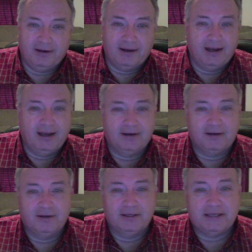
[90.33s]
I had a
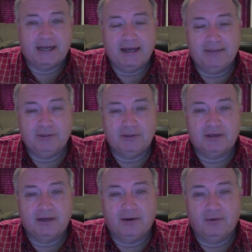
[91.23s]
good time, took
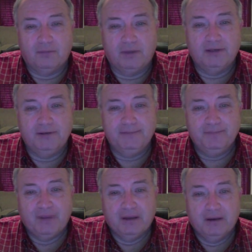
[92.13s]
care of old Blue,
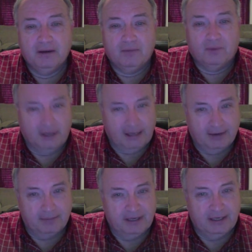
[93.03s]
run out
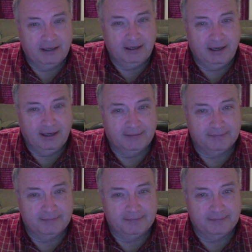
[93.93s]
of money again.